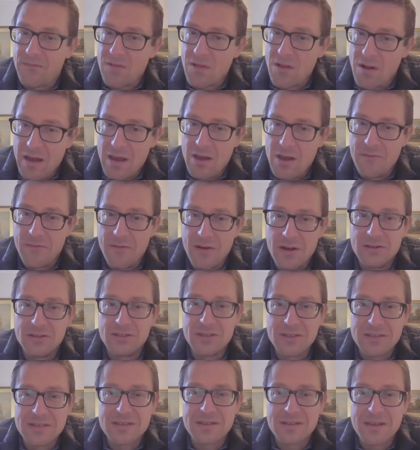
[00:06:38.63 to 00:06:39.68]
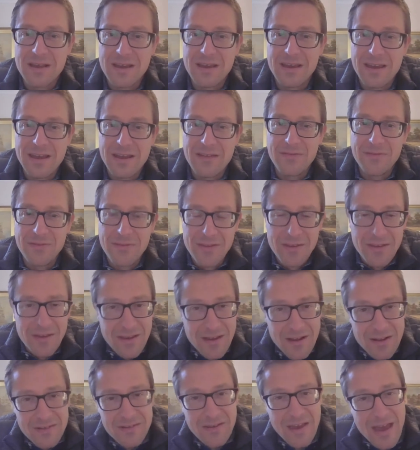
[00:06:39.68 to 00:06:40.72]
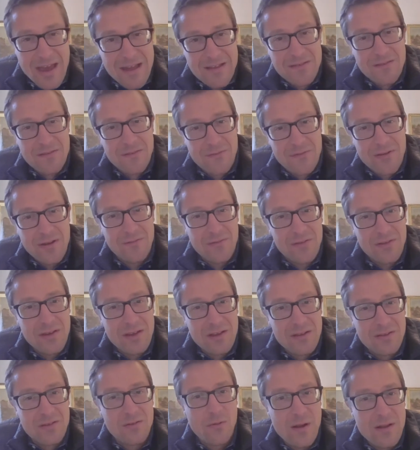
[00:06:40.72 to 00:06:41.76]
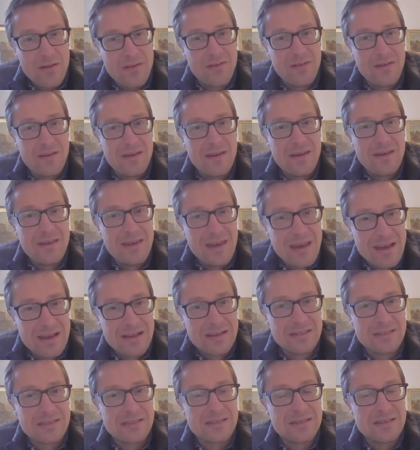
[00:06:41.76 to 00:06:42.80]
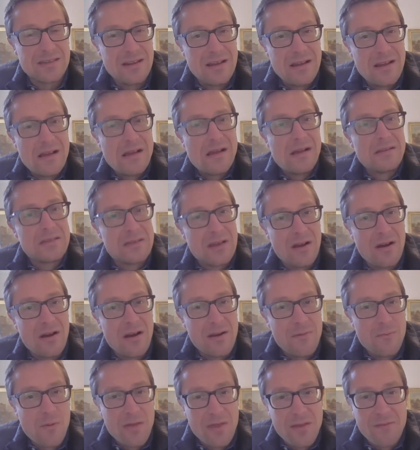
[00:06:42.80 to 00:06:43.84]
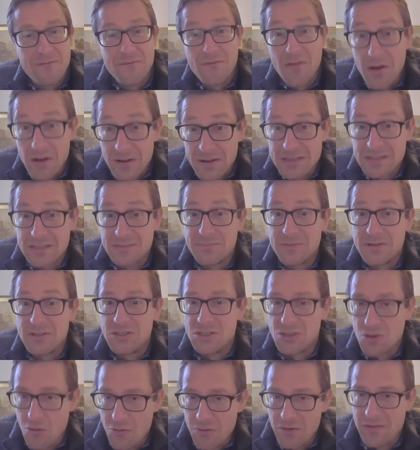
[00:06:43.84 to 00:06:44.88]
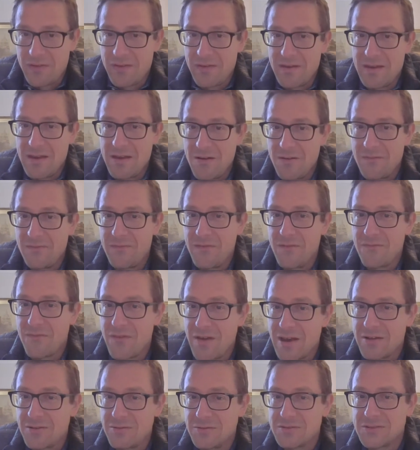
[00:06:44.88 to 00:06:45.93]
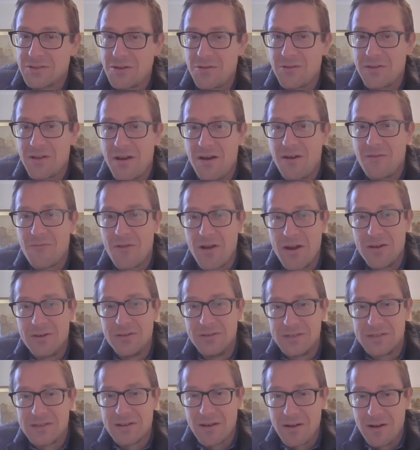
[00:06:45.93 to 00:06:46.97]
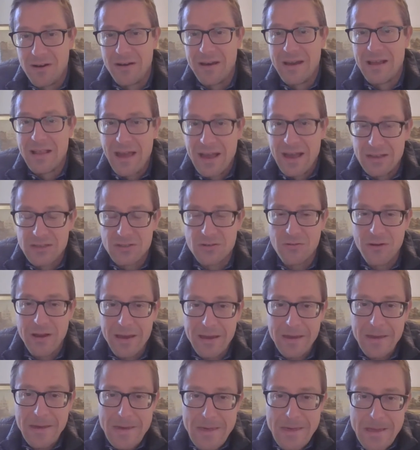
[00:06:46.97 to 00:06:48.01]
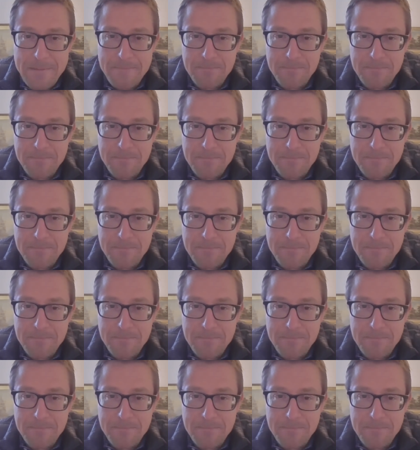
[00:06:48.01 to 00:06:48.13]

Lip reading: flyover, just think in 10, 15, 20 years' time, when the vast majority of vehicles on our roads are electric,